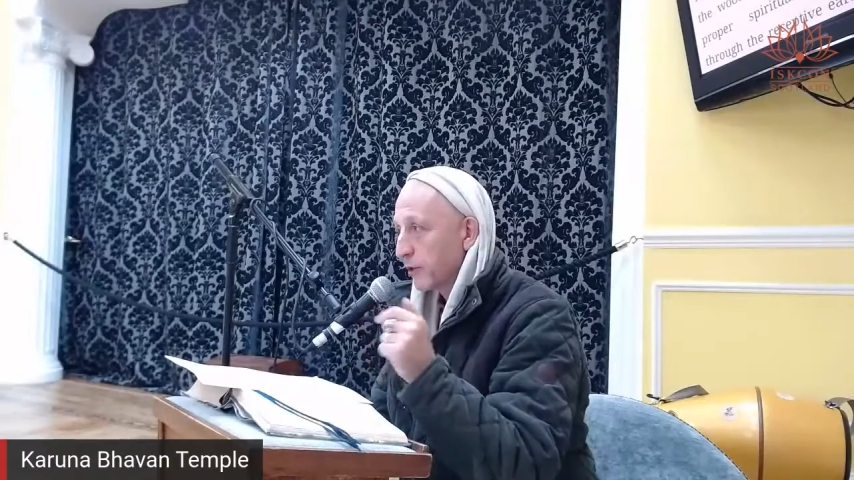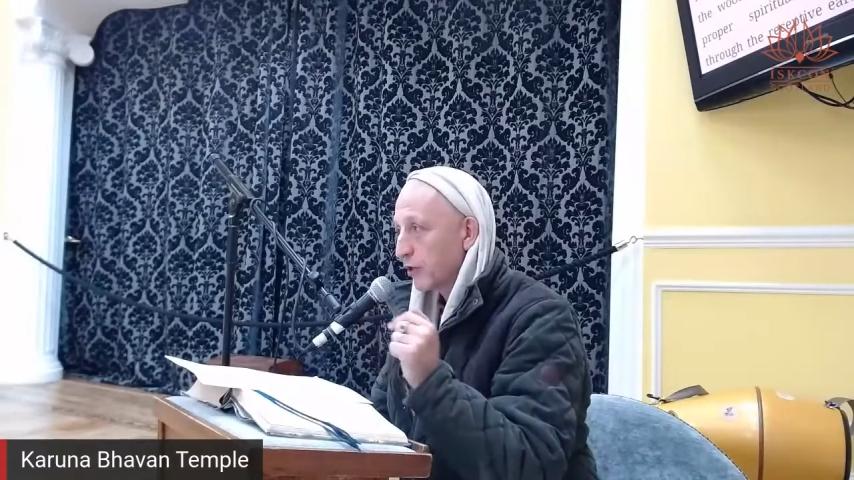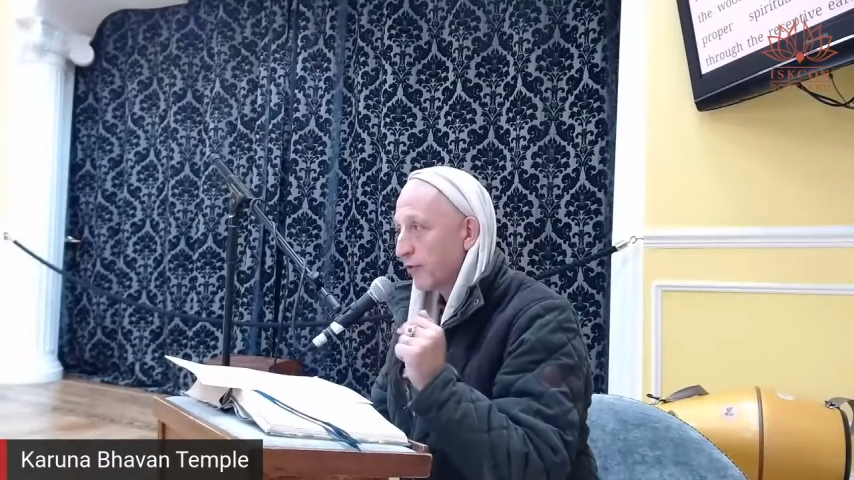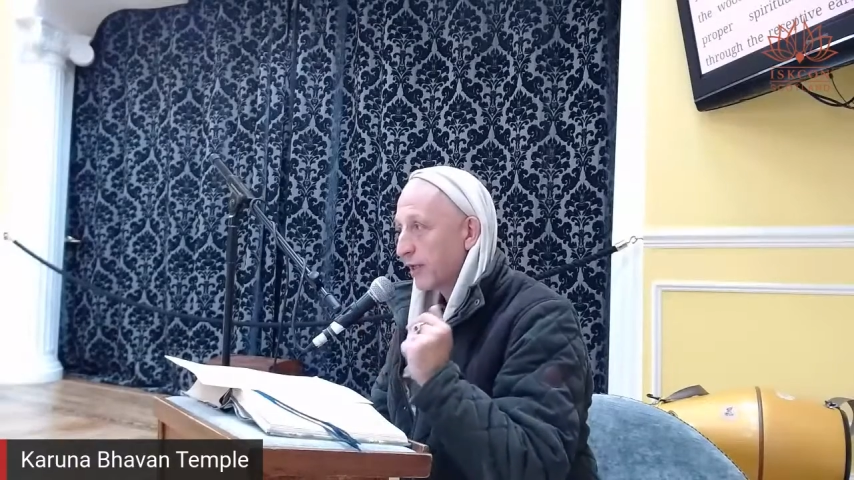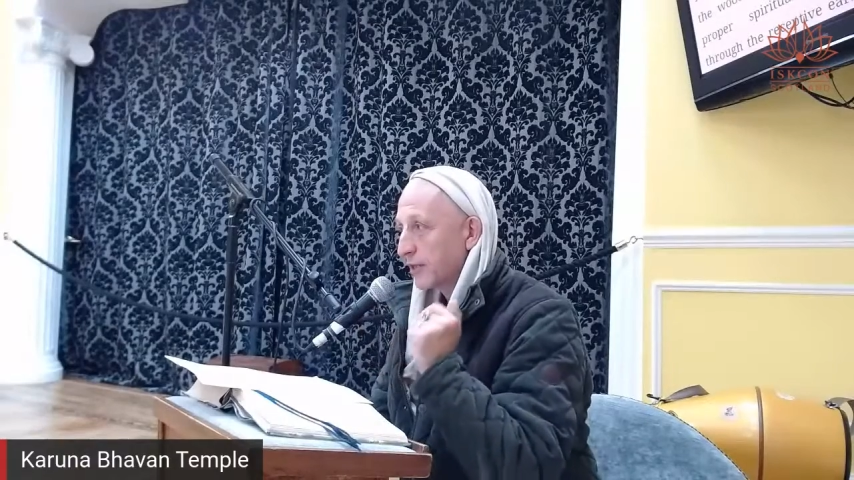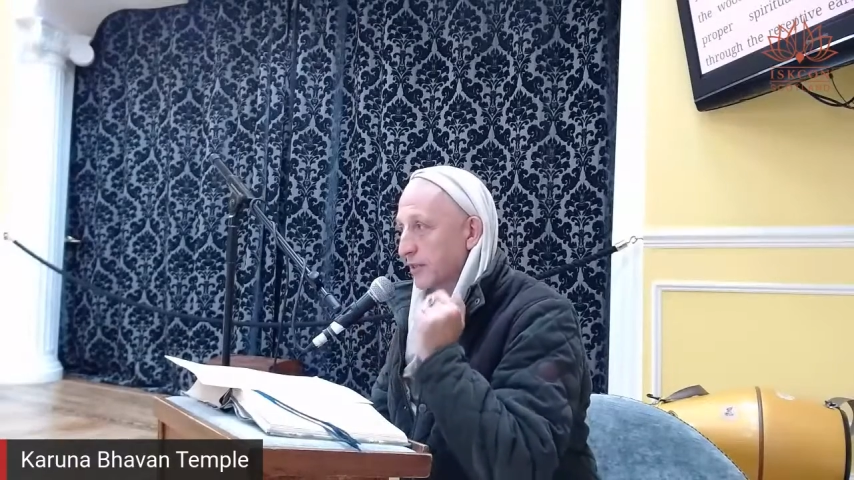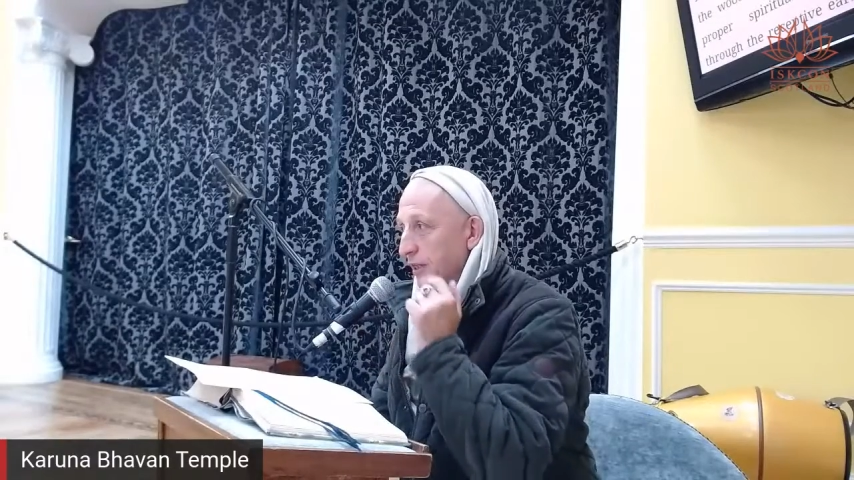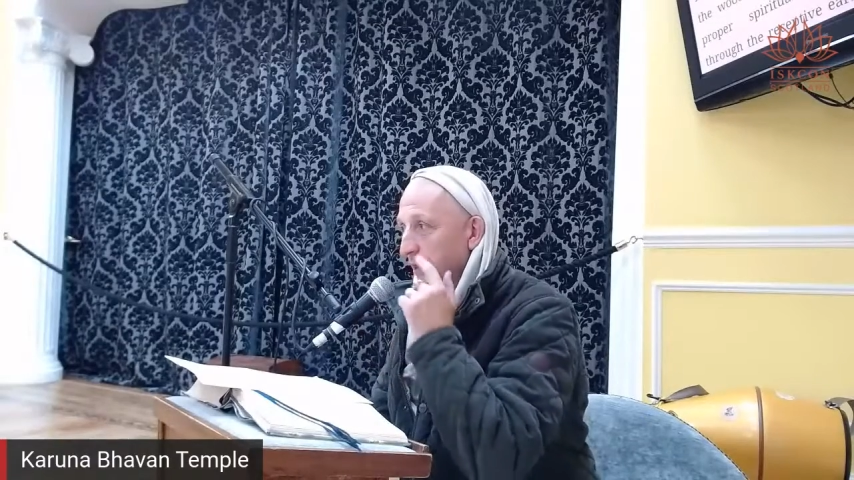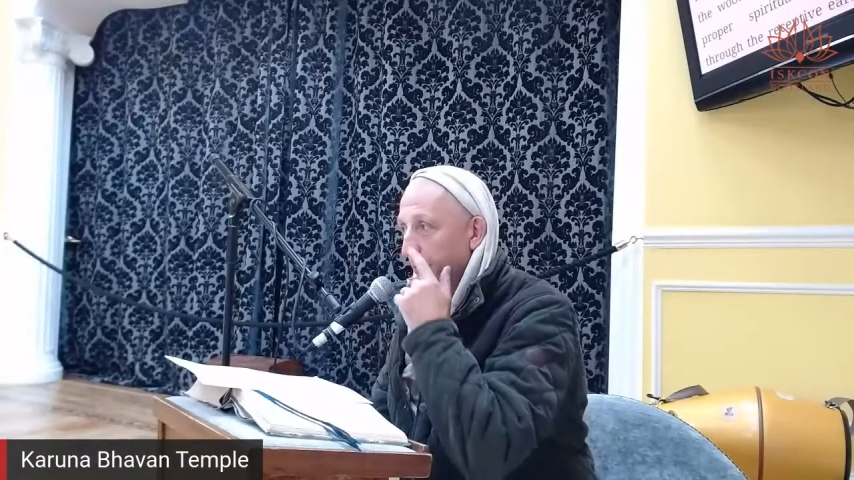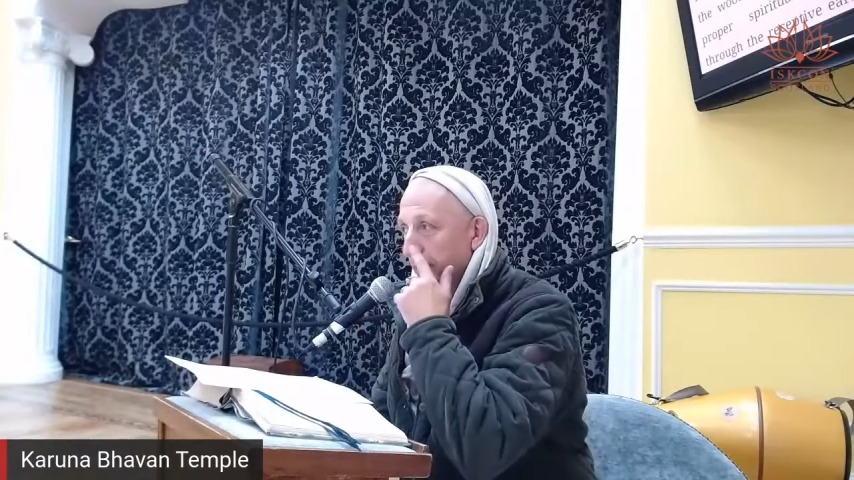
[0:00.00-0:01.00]
but you're really
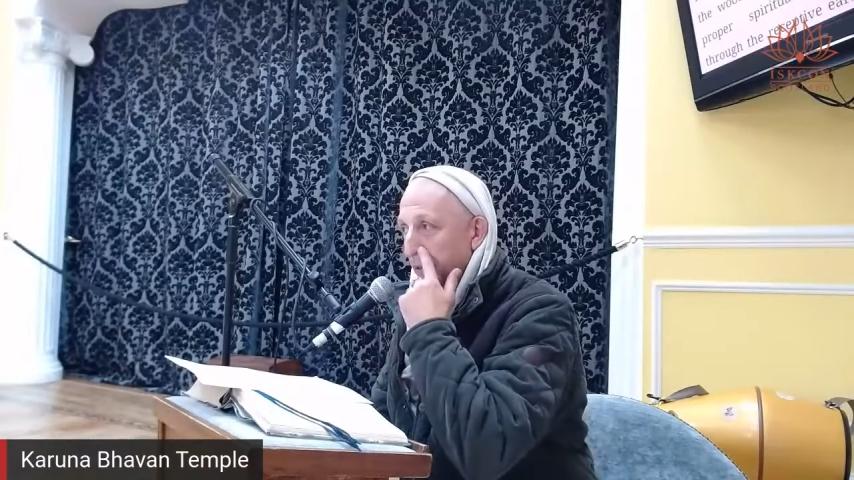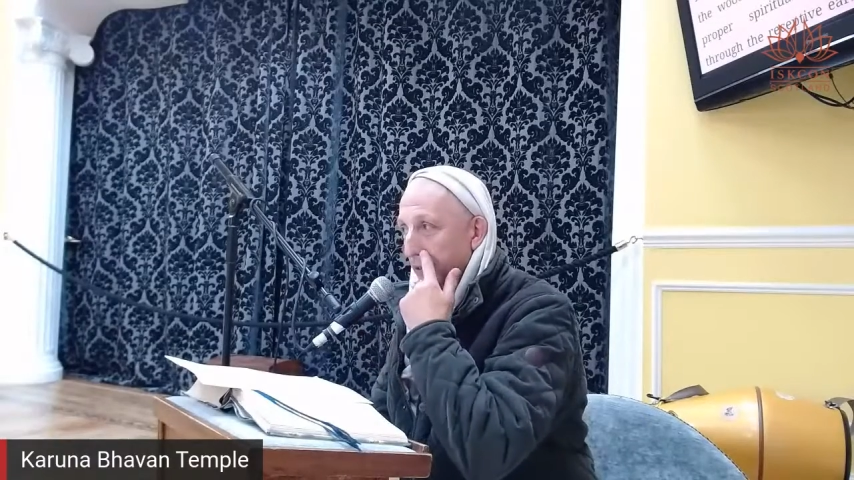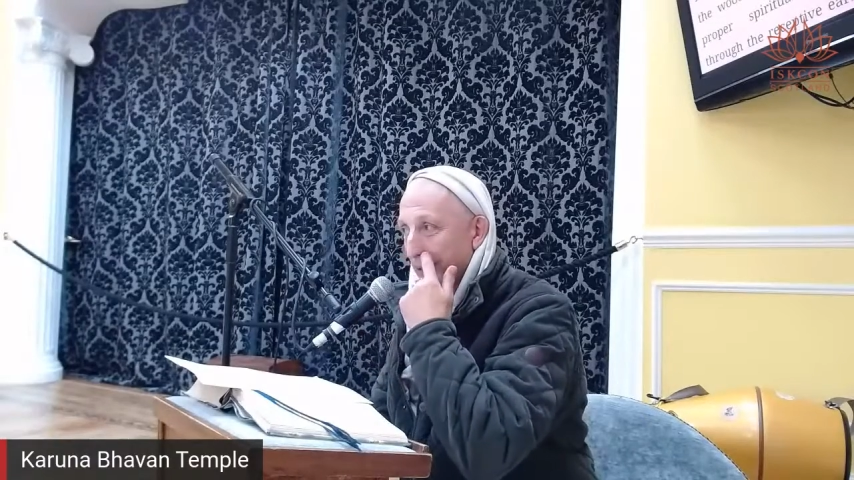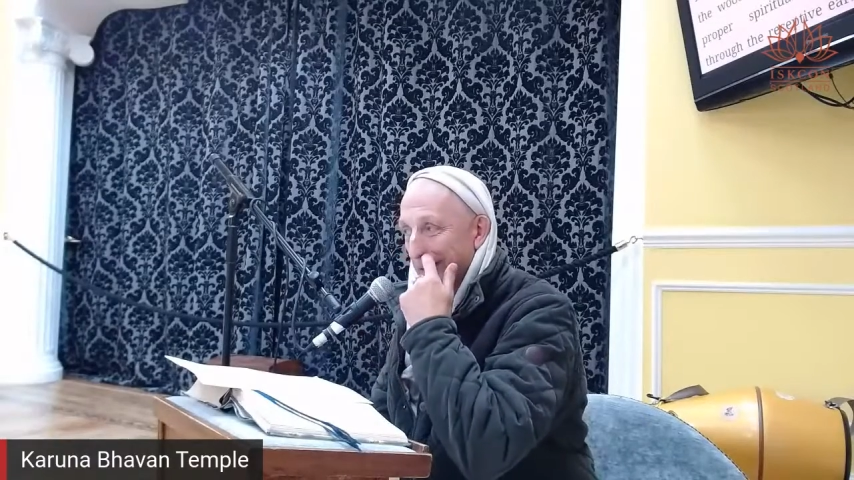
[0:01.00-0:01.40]
disturbed.